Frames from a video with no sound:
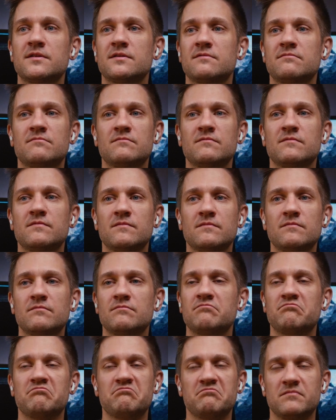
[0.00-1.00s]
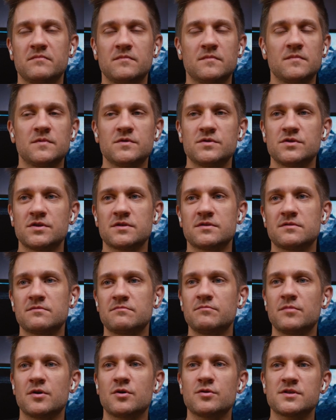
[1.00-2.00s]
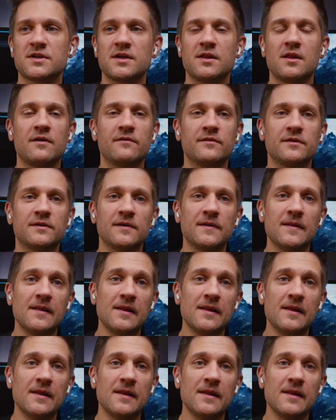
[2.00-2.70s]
it just because I love it.